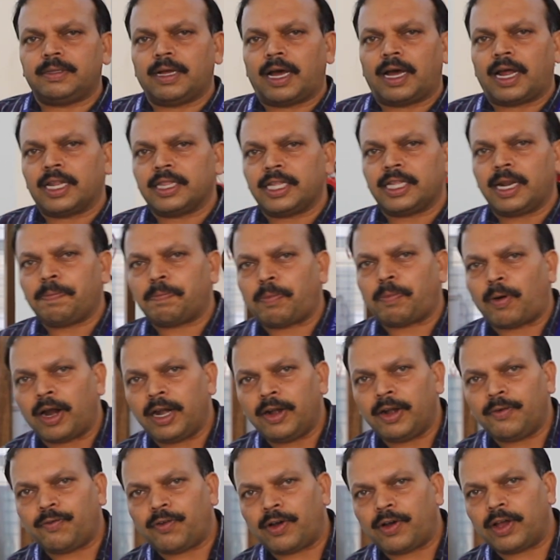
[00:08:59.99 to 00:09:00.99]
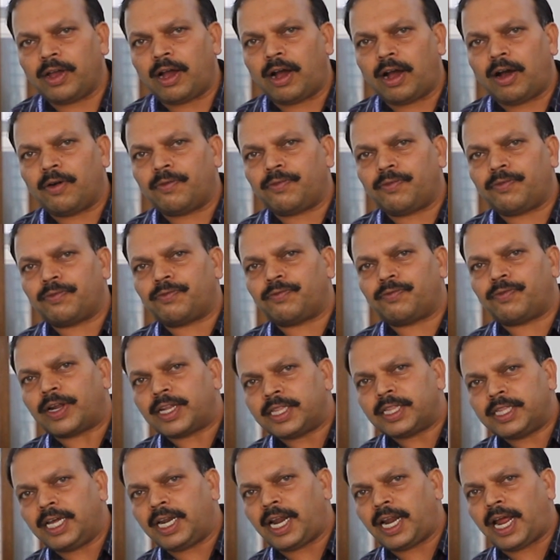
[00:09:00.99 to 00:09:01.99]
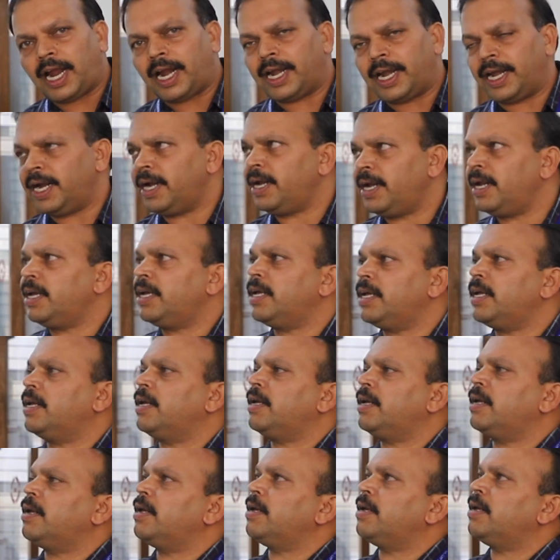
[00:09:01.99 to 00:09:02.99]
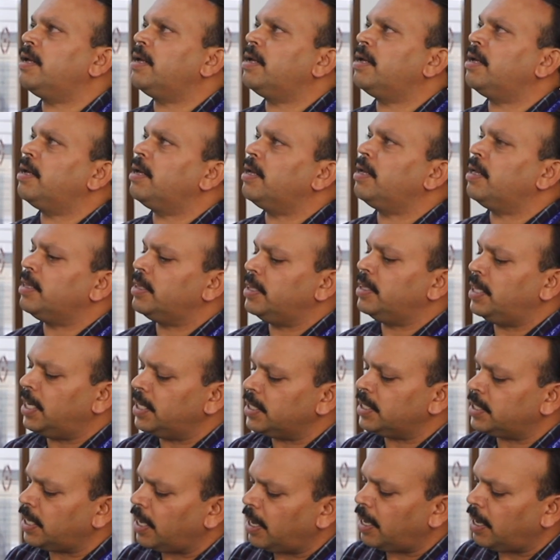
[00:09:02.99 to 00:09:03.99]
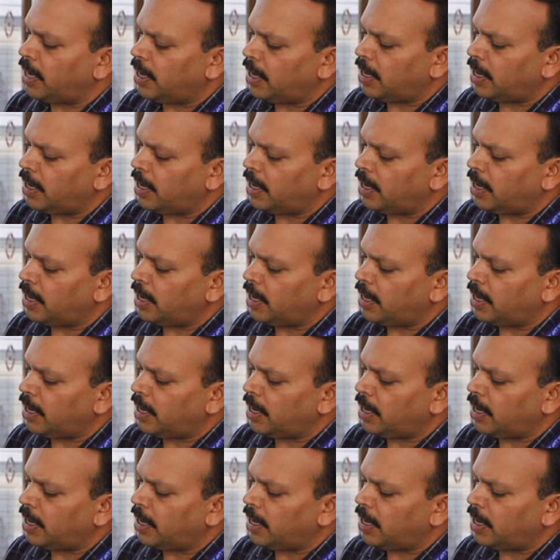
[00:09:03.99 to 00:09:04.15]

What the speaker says: another 0.5 of further added, there is a